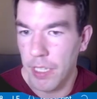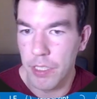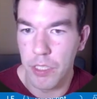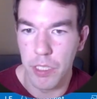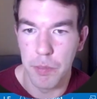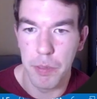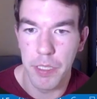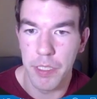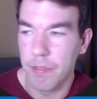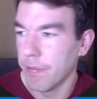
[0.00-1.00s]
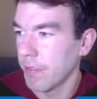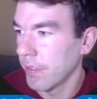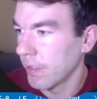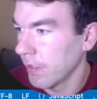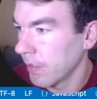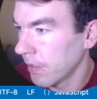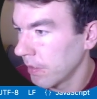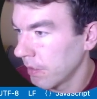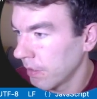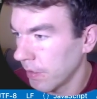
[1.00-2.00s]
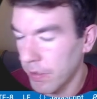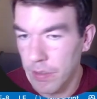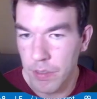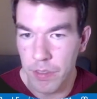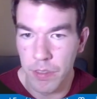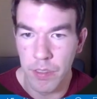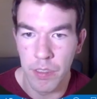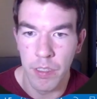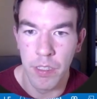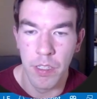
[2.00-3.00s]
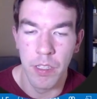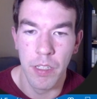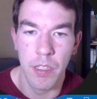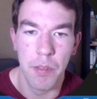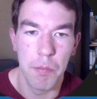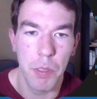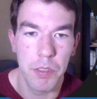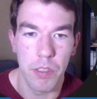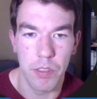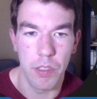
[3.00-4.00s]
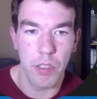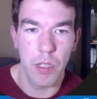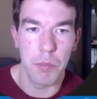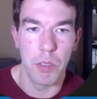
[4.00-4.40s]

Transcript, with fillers: http://posthog.com,